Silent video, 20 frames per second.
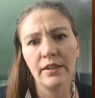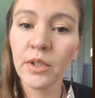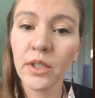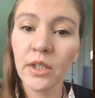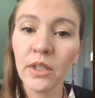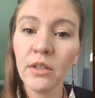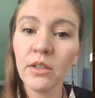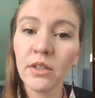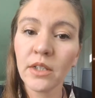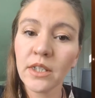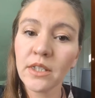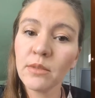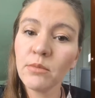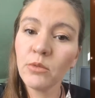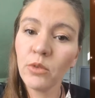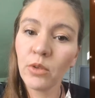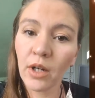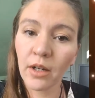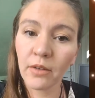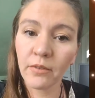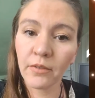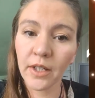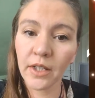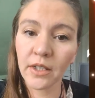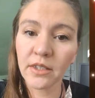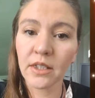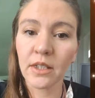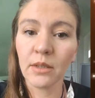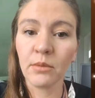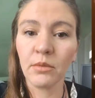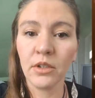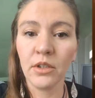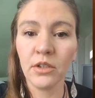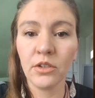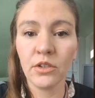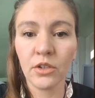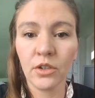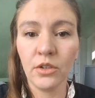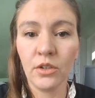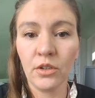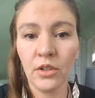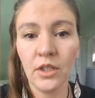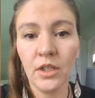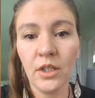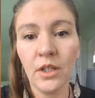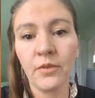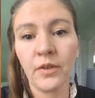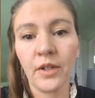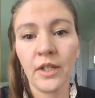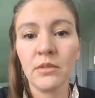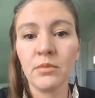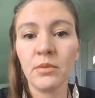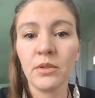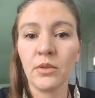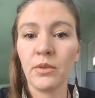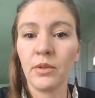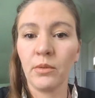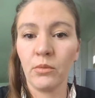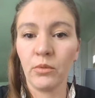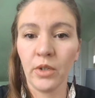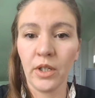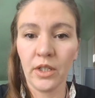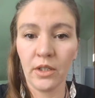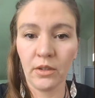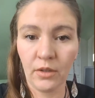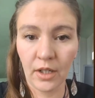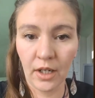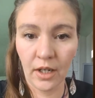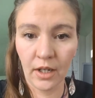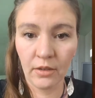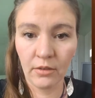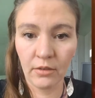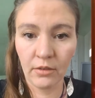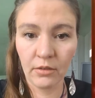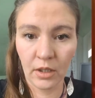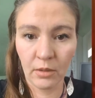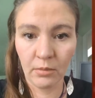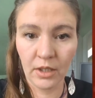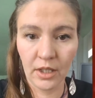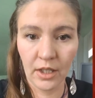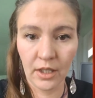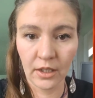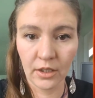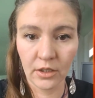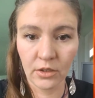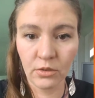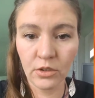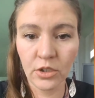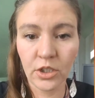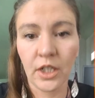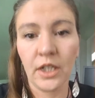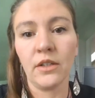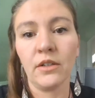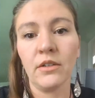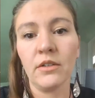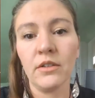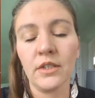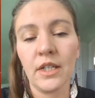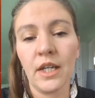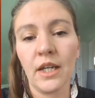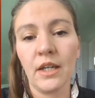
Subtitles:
We're going to look at some graphics, and I'm going to show you the difference between what you get from the actual channels